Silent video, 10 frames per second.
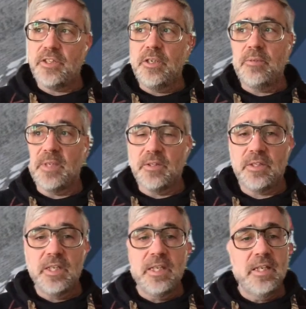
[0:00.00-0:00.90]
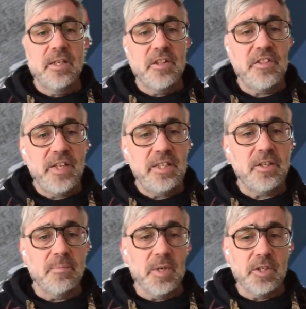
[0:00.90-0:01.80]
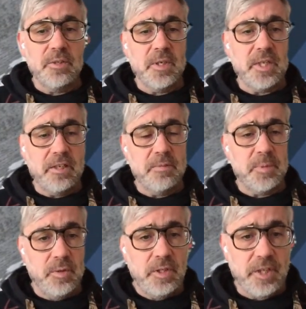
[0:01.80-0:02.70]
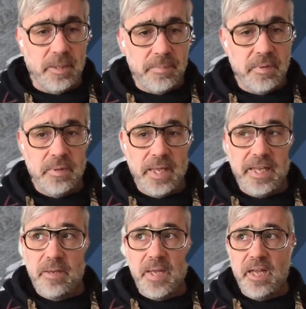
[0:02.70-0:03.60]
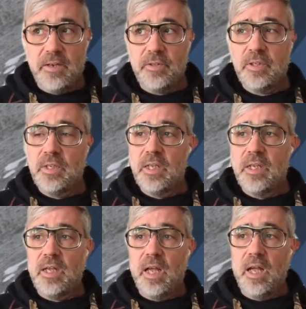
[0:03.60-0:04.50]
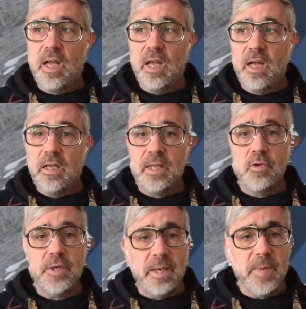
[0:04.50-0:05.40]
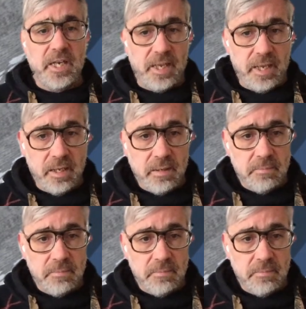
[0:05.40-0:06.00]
and about earning money? A cow is not really interested in this